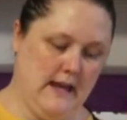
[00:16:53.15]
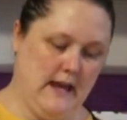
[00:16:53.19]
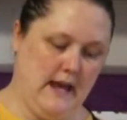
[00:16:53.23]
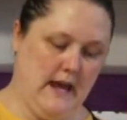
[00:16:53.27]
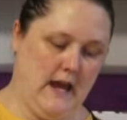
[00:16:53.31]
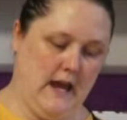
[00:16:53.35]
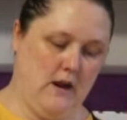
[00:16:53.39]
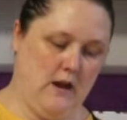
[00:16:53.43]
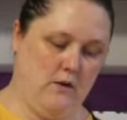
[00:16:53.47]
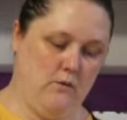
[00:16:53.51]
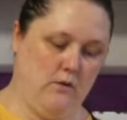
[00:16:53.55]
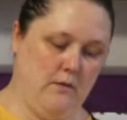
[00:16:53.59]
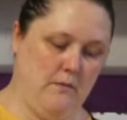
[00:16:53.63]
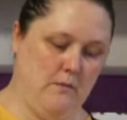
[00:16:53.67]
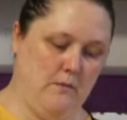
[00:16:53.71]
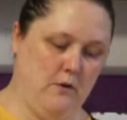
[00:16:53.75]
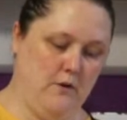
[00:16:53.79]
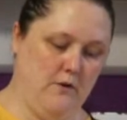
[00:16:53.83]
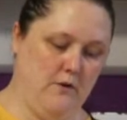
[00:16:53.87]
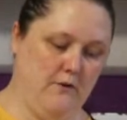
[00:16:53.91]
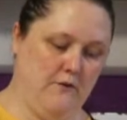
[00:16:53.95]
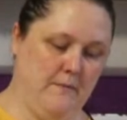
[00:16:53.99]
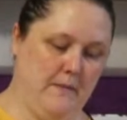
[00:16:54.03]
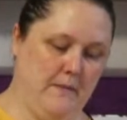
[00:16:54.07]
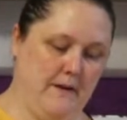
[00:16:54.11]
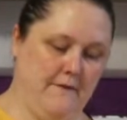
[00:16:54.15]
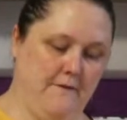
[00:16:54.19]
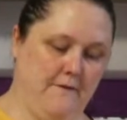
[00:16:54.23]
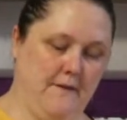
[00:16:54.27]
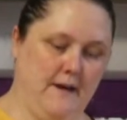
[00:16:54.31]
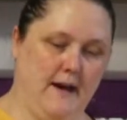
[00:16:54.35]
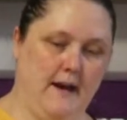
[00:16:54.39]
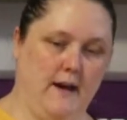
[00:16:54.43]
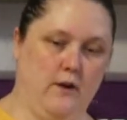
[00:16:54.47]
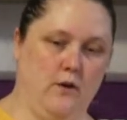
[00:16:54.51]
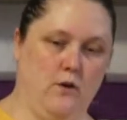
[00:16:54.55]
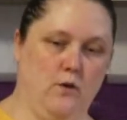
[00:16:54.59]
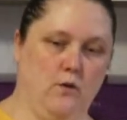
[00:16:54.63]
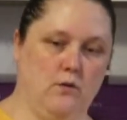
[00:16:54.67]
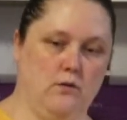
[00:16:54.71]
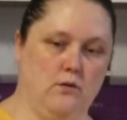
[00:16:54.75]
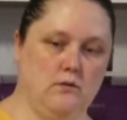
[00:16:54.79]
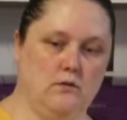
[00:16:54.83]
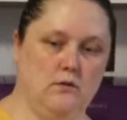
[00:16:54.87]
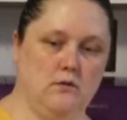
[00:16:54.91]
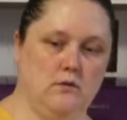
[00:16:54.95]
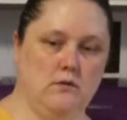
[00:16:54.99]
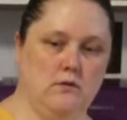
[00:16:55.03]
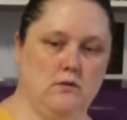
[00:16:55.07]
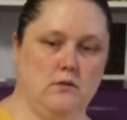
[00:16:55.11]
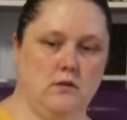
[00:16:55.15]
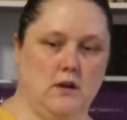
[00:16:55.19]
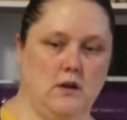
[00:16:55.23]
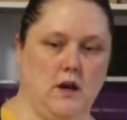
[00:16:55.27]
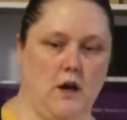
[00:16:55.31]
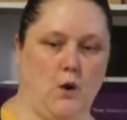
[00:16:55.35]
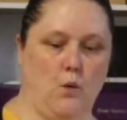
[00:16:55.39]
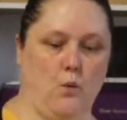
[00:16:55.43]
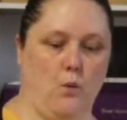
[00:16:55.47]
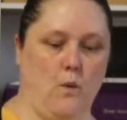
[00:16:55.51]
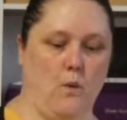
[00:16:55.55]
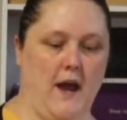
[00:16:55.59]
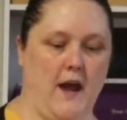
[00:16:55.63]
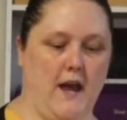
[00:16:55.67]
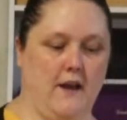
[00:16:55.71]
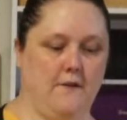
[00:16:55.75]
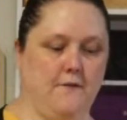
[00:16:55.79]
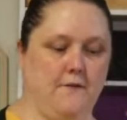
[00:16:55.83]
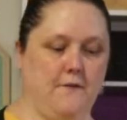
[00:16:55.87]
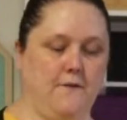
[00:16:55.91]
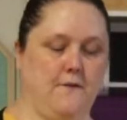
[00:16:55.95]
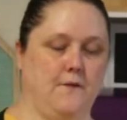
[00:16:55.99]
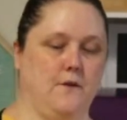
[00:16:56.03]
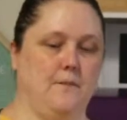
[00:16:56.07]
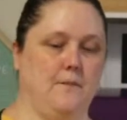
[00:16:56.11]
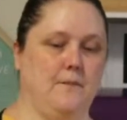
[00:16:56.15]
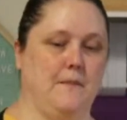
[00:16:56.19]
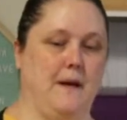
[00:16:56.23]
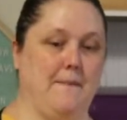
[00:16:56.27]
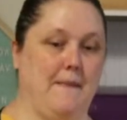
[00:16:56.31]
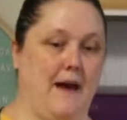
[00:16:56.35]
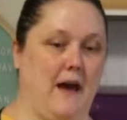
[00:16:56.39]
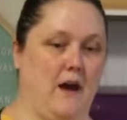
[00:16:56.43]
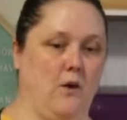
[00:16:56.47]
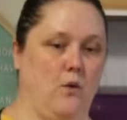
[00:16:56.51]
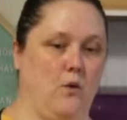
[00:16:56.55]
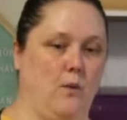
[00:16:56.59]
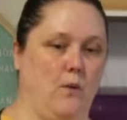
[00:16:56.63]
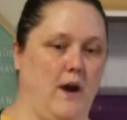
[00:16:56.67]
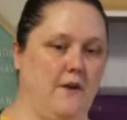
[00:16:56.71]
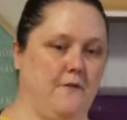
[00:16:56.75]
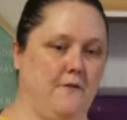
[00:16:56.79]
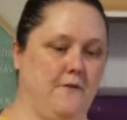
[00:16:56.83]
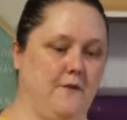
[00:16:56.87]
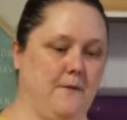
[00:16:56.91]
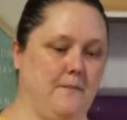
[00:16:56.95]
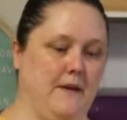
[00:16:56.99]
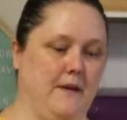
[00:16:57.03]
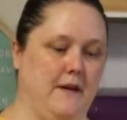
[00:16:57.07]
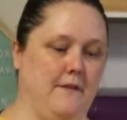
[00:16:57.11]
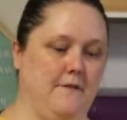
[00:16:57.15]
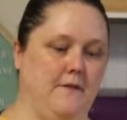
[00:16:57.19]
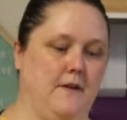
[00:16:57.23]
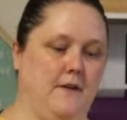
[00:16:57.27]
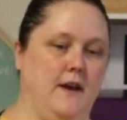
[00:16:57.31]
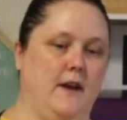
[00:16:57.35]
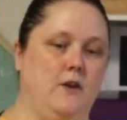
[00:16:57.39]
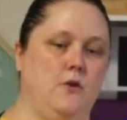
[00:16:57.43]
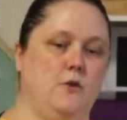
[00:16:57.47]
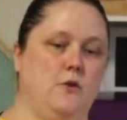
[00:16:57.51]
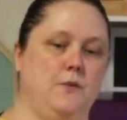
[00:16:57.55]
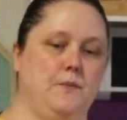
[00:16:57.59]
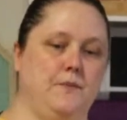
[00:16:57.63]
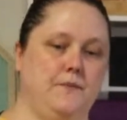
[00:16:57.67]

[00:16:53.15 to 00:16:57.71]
and remove my vinyl away from my mat, away from my vinyl.